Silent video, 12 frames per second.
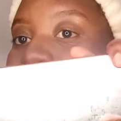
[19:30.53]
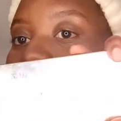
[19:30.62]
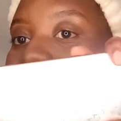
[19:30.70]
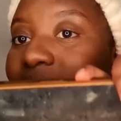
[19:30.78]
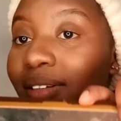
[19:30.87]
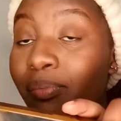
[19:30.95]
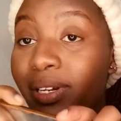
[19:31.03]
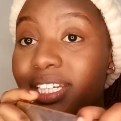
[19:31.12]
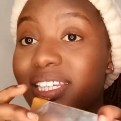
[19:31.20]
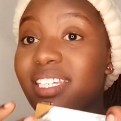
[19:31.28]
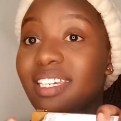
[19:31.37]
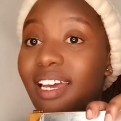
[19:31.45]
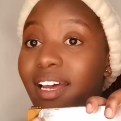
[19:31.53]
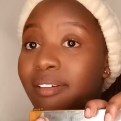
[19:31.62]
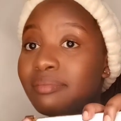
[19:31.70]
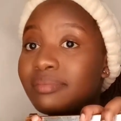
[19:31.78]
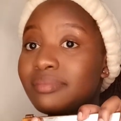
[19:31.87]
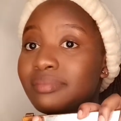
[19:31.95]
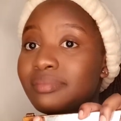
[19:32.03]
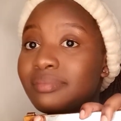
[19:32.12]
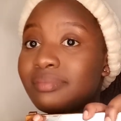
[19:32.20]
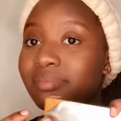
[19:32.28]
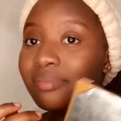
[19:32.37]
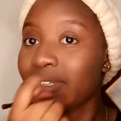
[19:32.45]
one, but it's here.
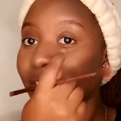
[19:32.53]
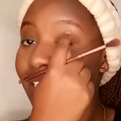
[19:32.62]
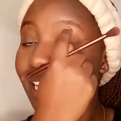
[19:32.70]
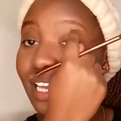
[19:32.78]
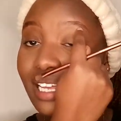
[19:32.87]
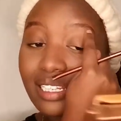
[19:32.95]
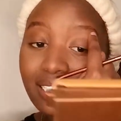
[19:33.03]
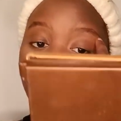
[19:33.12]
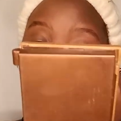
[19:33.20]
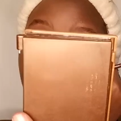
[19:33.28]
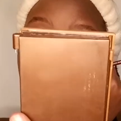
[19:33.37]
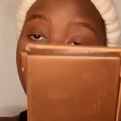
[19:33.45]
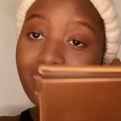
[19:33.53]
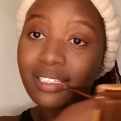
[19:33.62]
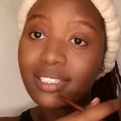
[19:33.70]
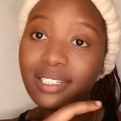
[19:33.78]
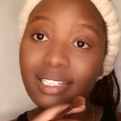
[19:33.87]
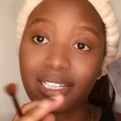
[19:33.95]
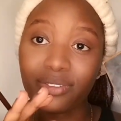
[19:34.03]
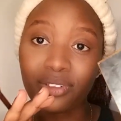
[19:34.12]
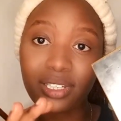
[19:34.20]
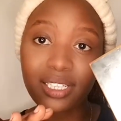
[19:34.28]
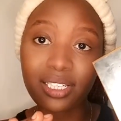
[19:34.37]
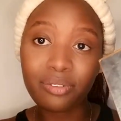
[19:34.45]
And yeah, this is
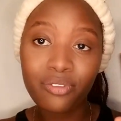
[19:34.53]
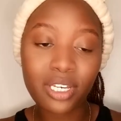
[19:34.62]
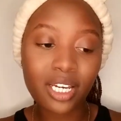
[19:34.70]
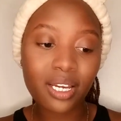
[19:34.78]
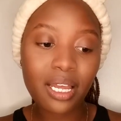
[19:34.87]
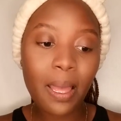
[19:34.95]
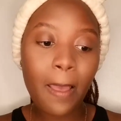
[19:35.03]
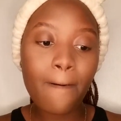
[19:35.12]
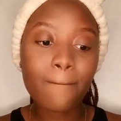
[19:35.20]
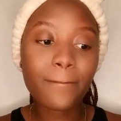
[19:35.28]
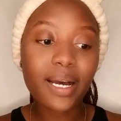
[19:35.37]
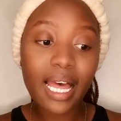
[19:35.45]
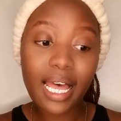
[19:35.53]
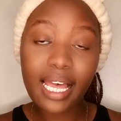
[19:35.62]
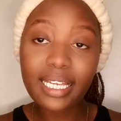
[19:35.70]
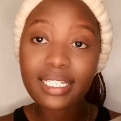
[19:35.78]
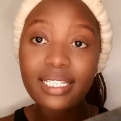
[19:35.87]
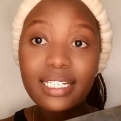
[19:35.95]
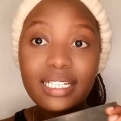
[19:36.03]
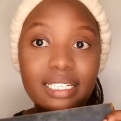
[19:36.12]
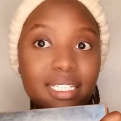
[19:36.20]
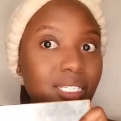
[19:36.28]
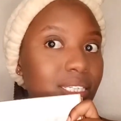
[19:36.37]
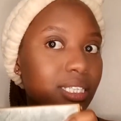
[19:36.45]
definitely fake, but it
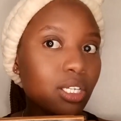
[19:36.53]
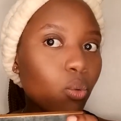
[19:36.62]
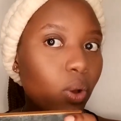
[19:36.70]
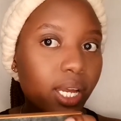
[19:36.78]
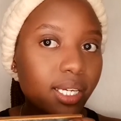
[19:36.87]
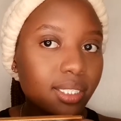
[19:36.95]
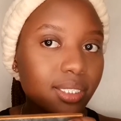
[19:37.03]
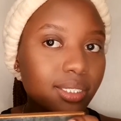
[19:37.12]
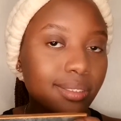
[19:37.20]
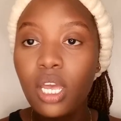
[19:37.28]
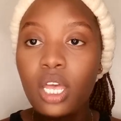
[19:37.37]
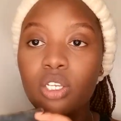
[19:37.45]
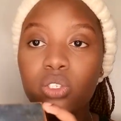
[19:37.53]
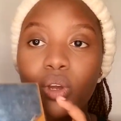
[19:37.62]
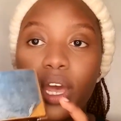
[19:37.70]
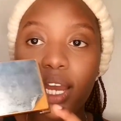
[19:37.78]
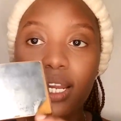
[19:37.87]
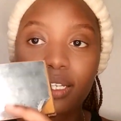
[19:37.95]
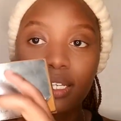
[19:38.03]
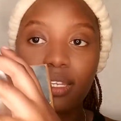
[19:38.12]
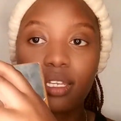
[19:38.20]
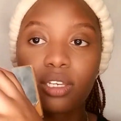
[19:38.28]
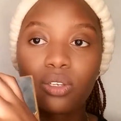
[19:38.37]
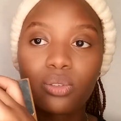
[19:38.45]
still works. So I can
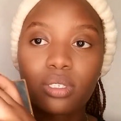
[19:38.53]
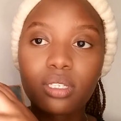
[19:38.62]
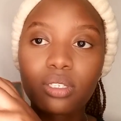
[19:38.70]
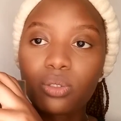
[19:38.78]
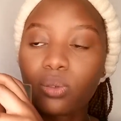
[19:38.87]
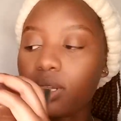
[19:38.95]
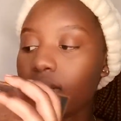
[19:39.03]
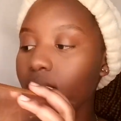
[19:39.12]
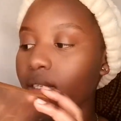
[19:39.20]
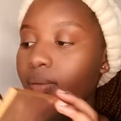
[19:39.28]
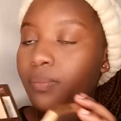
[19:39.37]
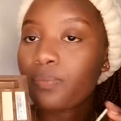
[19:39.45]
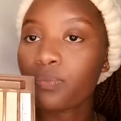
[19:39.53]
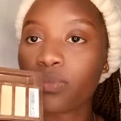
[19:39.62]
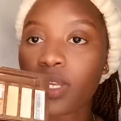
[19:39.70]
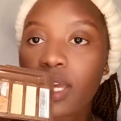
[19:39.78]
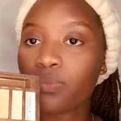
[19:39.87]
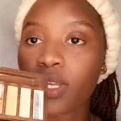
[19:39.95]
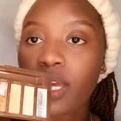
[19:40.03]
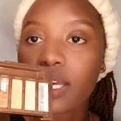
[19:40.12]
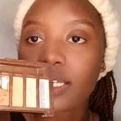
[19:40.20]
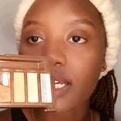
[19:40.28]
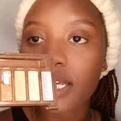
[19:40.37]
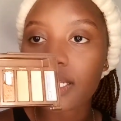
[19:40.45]
either use this one.
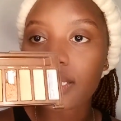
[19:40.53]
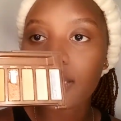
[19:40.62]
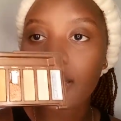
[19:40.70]
It has